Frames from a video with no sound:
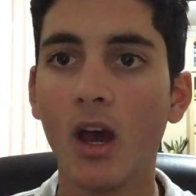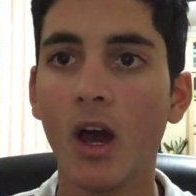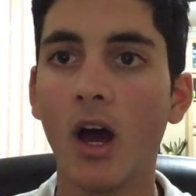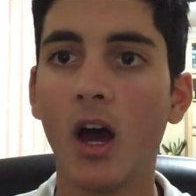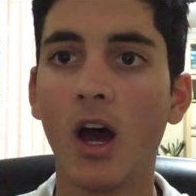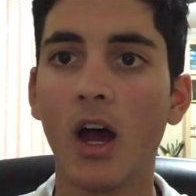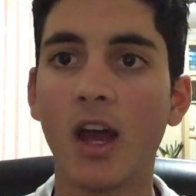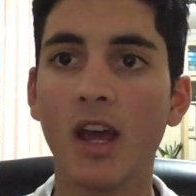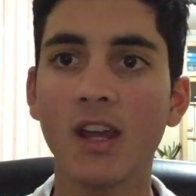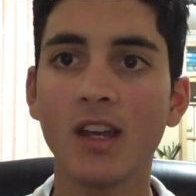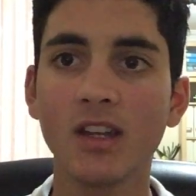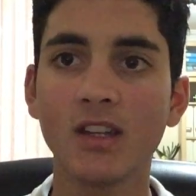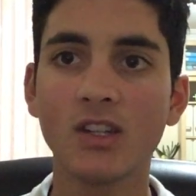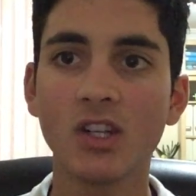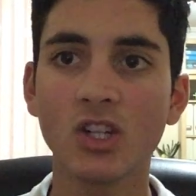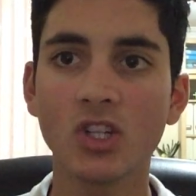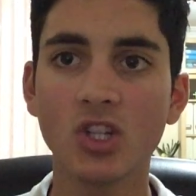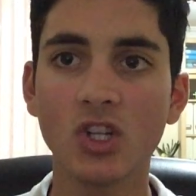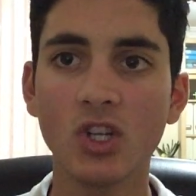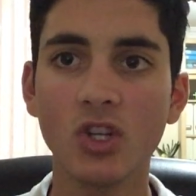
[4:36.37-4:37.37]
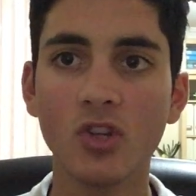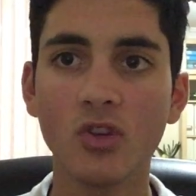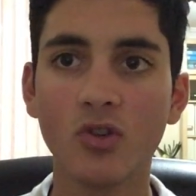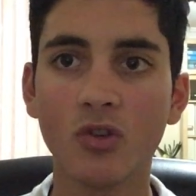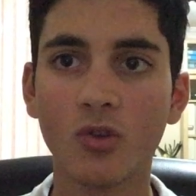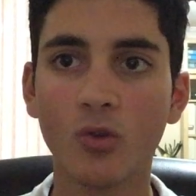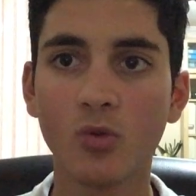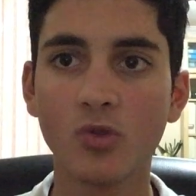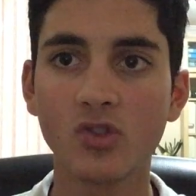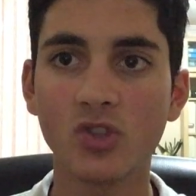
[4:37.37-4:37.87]
In addition, you
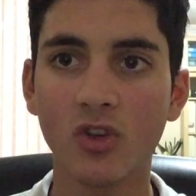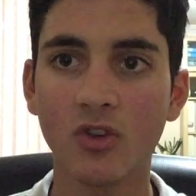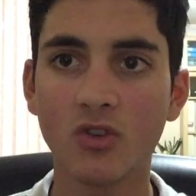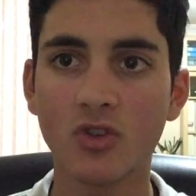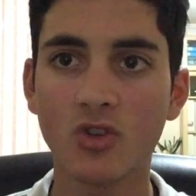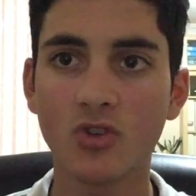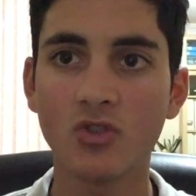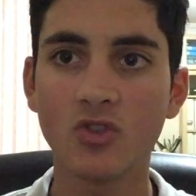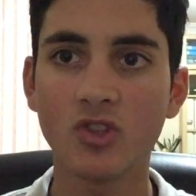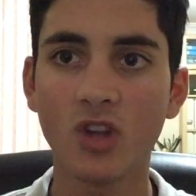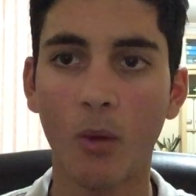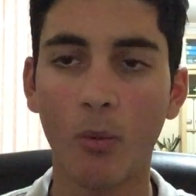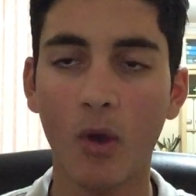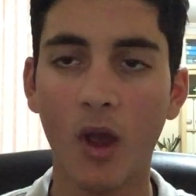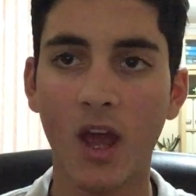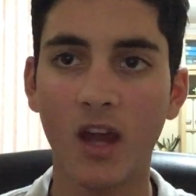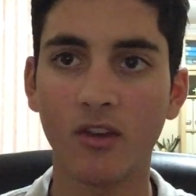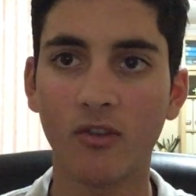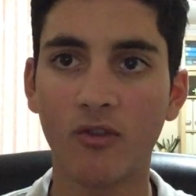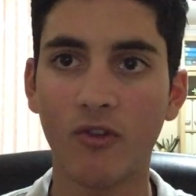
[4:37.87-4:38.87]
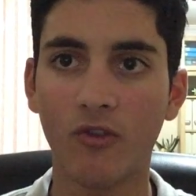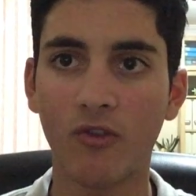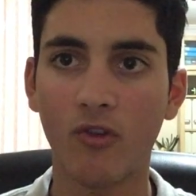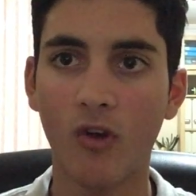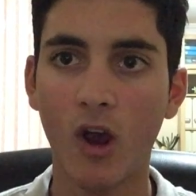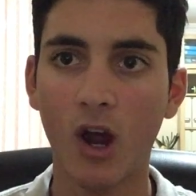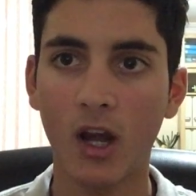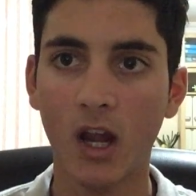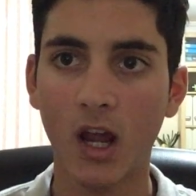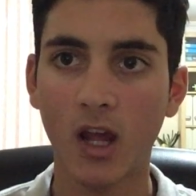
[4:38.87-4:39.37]
could also do doubleheaders for
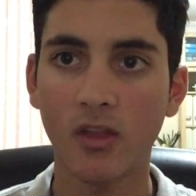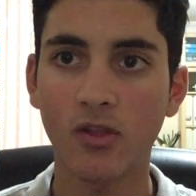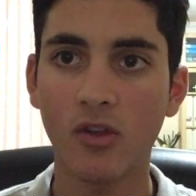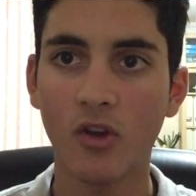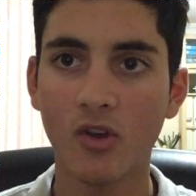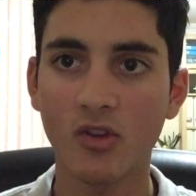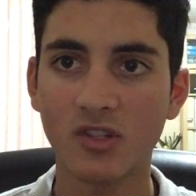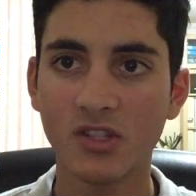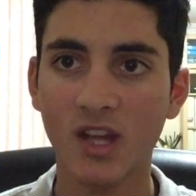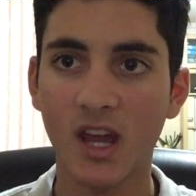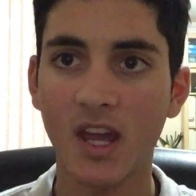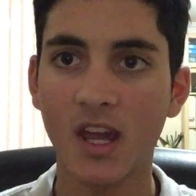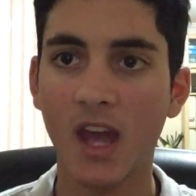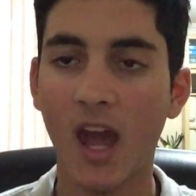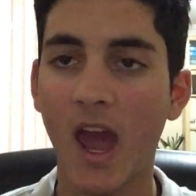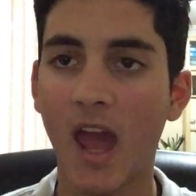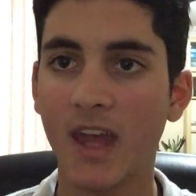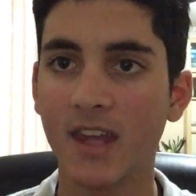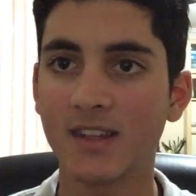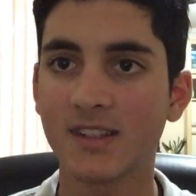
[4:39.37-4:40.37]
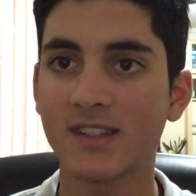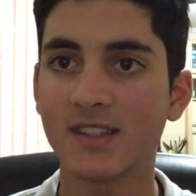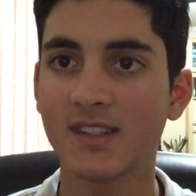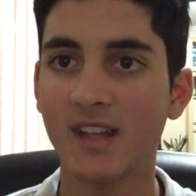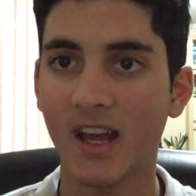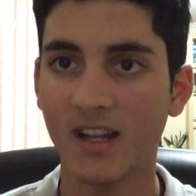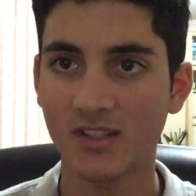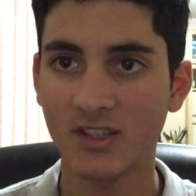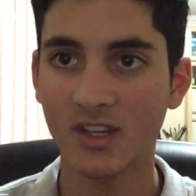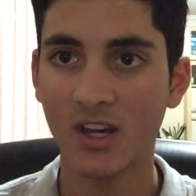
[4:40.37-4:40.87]
Friday, Thursday, and
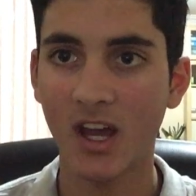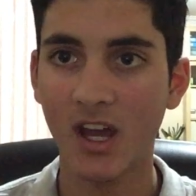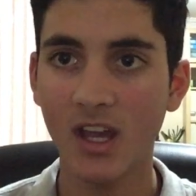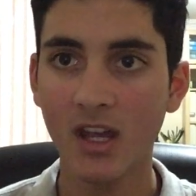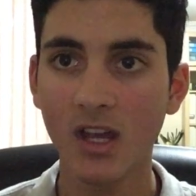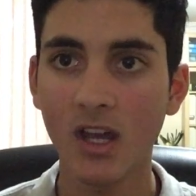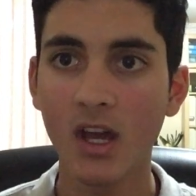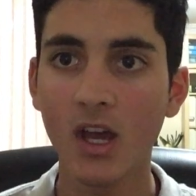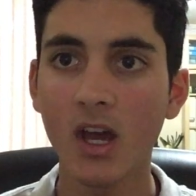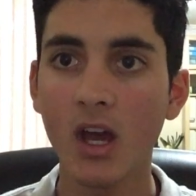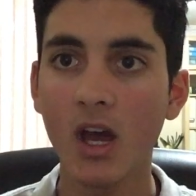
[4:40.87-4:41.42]
Saturday